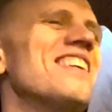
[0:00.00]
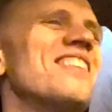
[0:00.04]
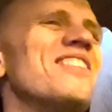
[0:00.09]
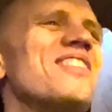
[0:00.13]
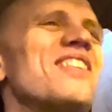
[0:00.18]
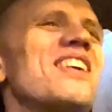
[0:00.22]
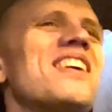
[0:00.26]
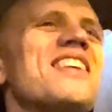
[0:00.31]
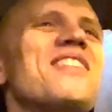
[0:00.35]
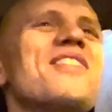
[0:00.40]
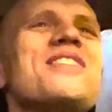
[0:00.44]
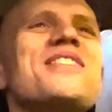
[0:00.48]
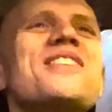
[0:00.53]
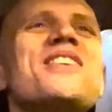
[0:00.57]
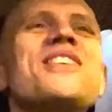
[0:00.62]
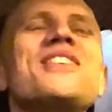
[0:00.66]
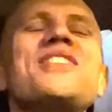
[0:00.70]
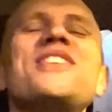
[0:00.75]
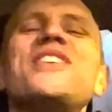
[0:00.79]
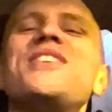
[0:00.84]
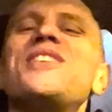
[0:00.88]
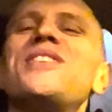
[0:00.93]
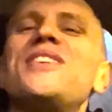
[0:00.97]
But it was
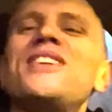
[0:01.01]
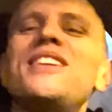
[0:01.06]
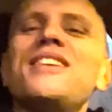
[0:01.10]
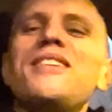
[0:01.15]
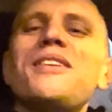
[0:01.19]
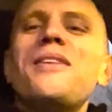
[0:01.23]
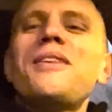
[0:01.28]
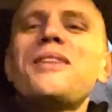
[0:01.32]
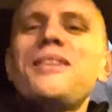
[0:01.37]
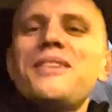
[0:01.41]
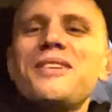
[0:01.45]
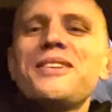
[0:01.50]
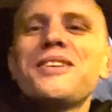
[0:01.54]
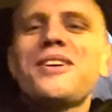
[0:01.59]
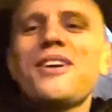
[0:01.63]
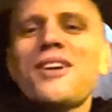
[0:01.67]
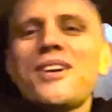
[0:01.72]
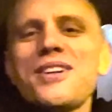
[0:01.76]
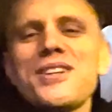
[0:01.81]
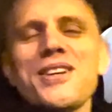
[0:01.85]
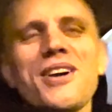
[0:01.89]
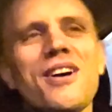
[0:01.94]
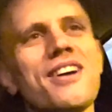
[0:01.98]
good to do a little
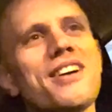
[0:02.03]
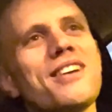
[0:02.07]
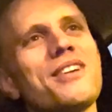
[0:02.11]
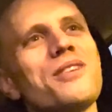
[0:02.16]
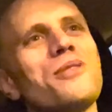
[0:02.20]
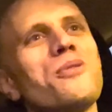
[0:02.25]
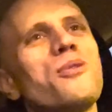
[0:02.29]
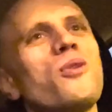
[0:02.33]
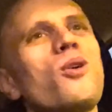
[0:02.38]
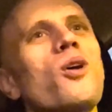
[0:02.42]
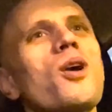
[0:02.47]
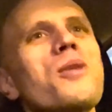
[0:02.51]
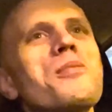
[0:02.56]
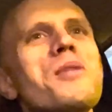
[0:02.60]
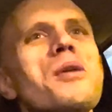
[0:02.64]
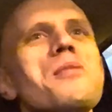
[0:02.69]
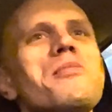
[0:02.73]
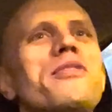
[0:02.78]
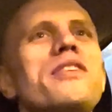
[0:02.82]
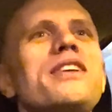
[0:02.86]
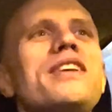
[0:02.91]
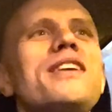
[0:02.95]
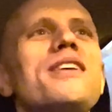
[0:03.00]
car talk
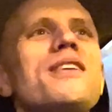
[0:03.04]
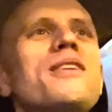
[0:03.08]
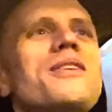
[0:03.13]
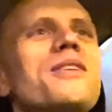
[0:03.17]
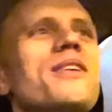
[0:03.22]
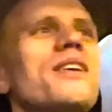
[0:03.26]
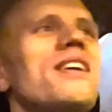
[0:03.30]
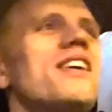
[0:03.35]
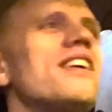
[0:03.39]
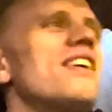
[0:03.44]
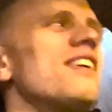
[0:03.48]
warm-up video.